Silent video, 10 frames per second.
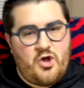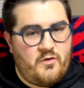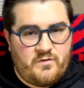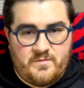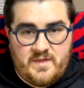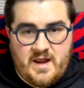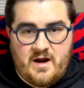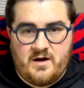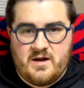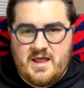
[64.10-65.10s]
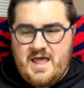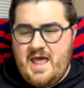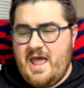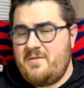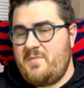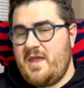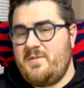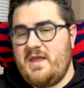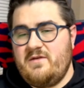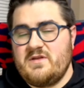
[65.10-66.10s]
from there. And maybe
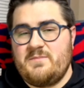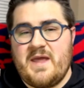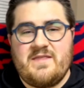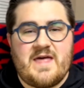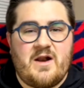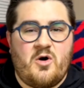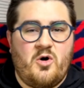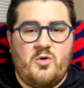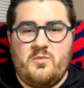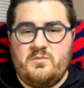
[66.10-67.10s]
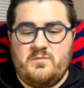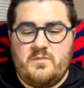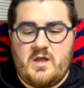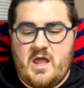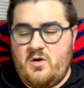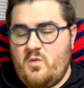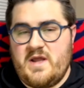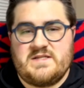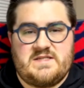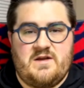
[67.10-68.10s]
even make that a home and
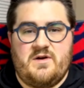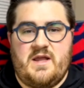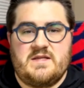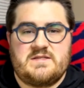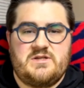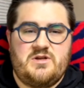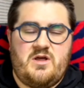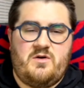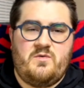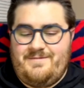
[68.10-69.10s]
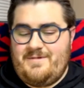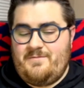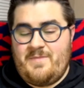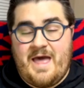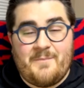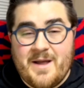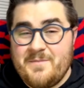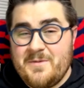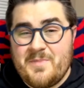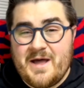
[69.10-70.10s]
away series. That might
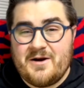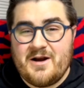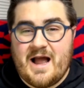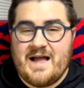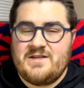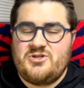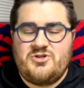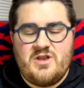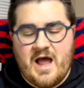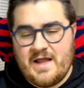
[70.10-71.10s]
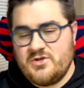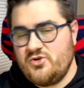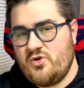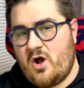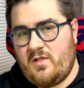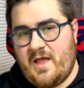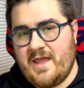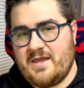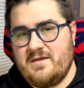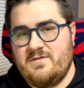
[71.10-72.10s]
be better. I do not
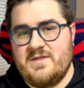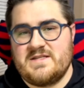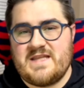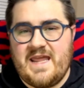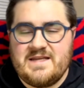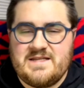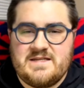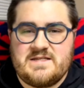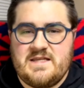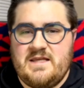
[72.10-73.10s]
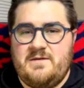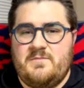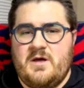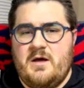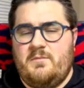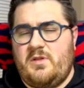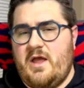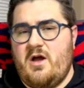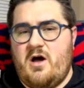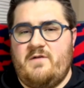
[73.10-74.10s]
like this 18-team
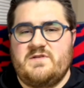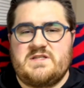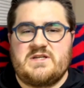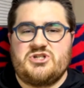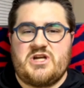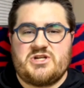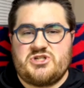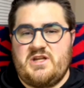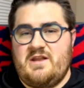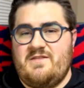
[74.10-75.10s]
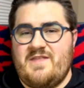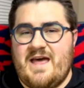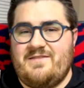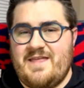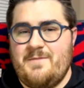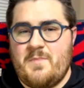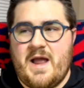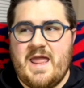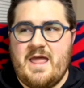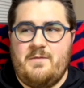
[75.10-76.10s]
playoff suggestion that they
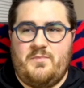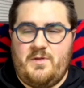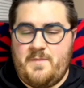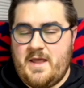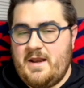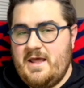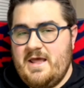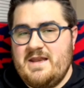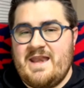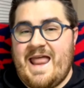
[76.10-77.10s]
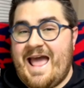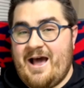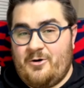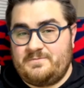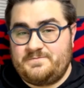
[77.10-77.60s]
might implement. Now,